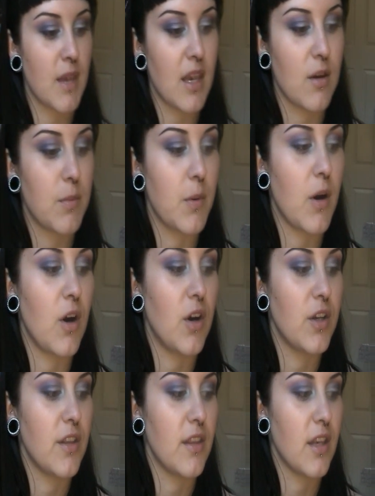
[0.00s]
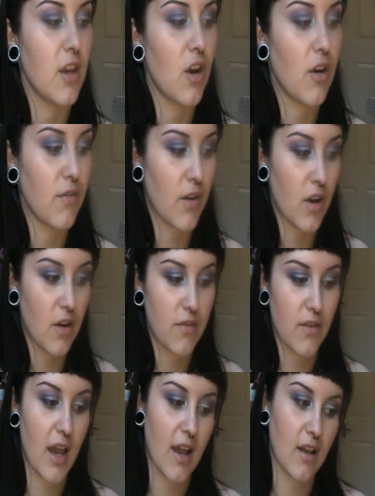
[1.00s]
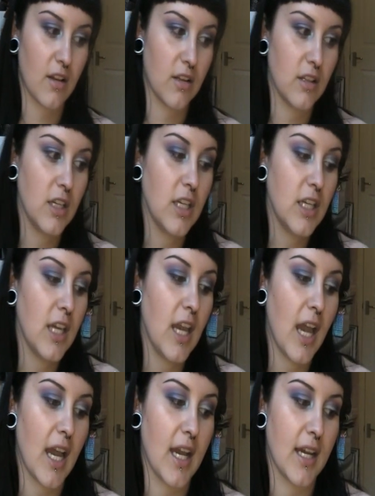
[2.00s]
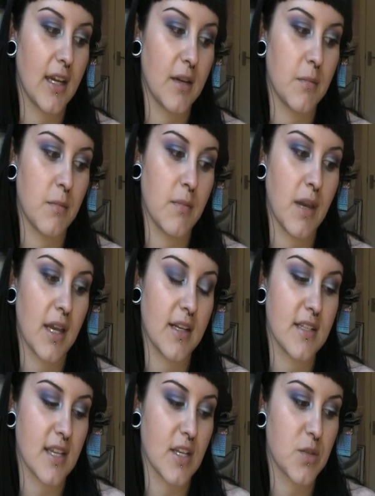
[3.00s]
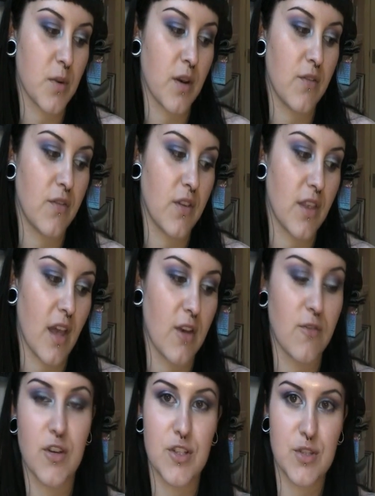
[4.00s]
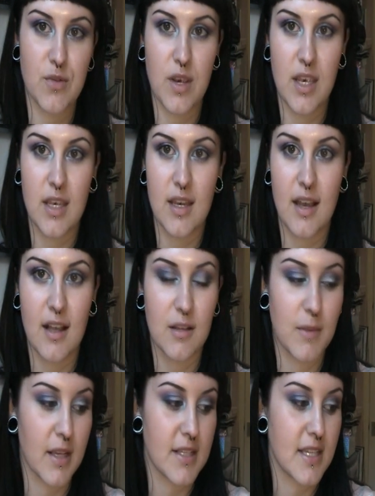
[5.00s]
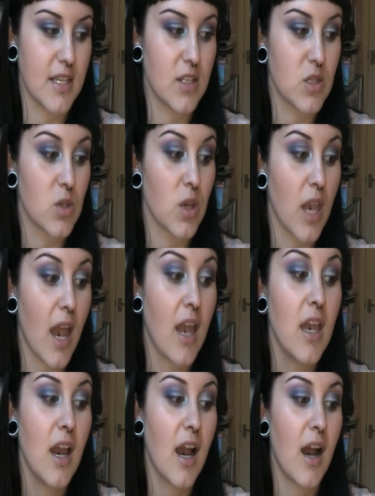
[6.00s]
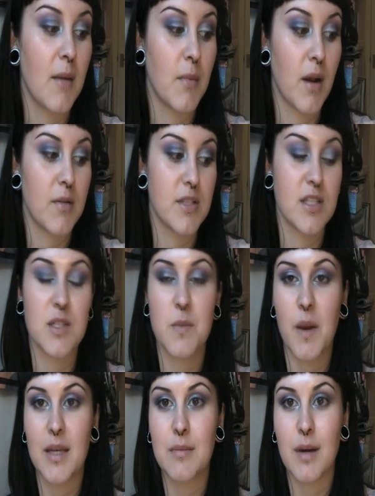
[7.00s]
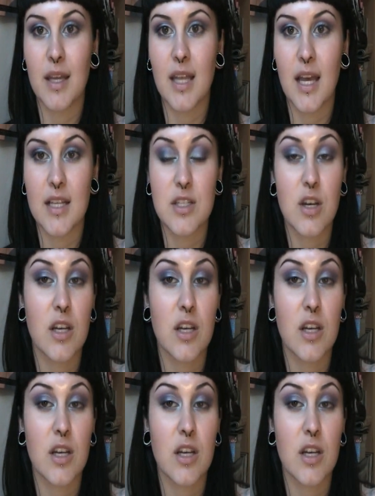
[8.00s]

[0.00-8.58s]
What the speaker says: makeup on the cover of Elle, and it's her 25th anniversary Elle magazine. So yeah, I was inspired by that. It's